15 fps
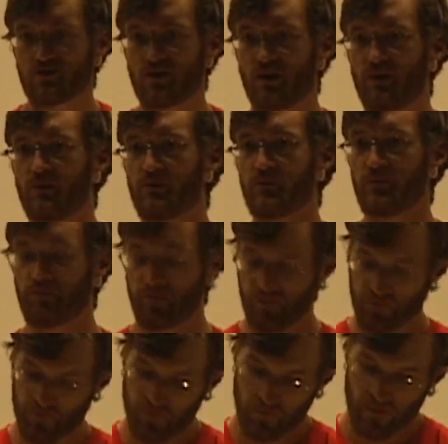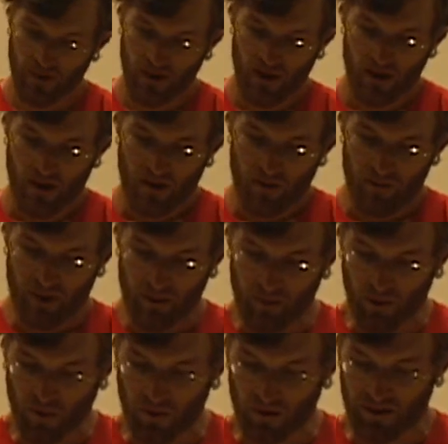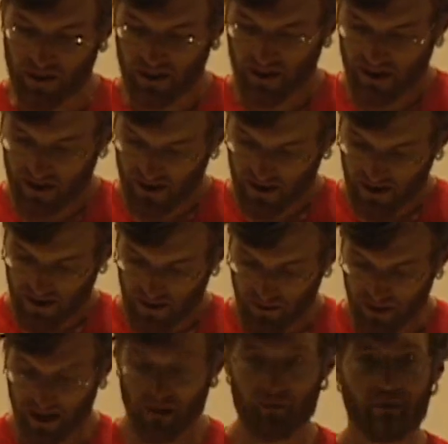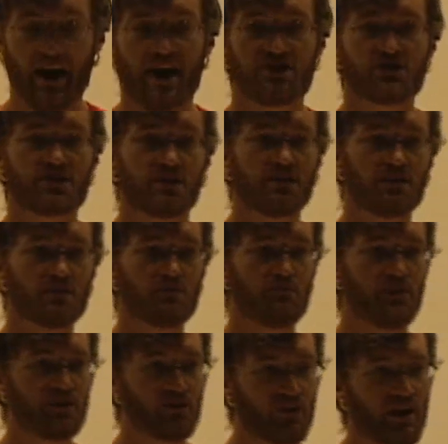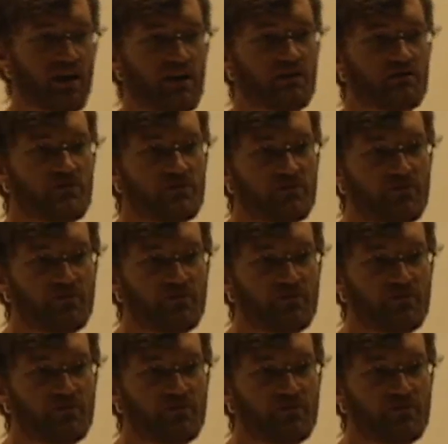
So be bold, be compassionate, be creative,